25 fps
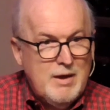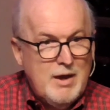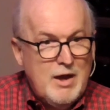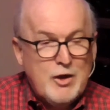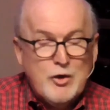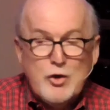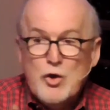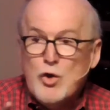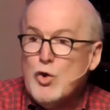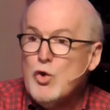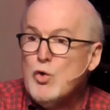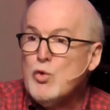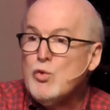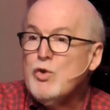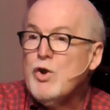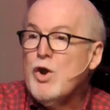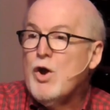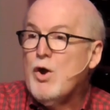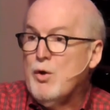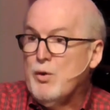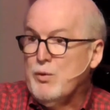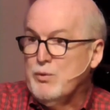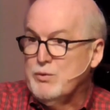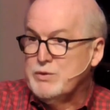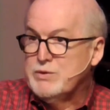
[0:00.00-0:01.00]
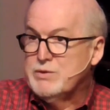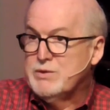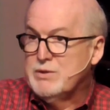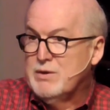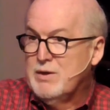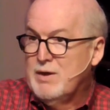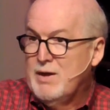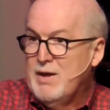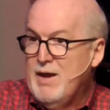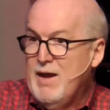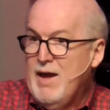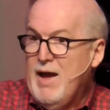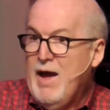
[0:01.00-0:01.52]
And who knows
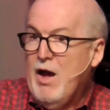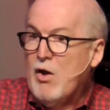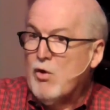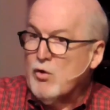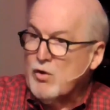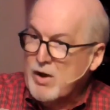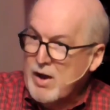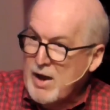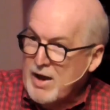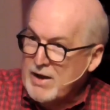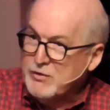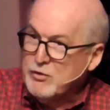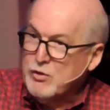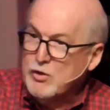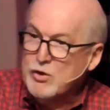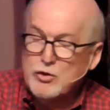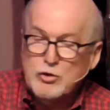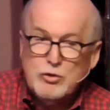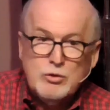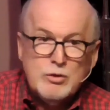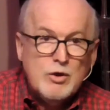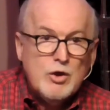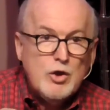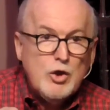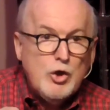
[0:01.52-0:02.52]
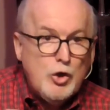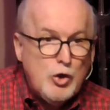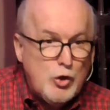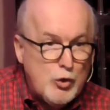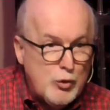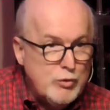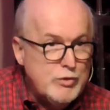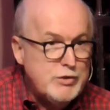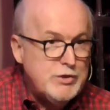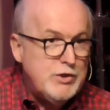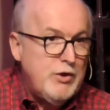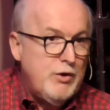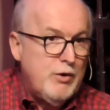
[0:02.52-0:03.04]
how God could
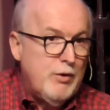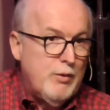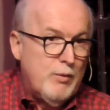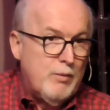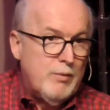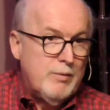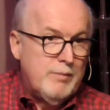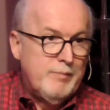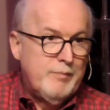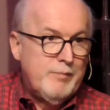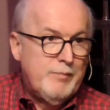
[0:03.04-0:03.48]
use you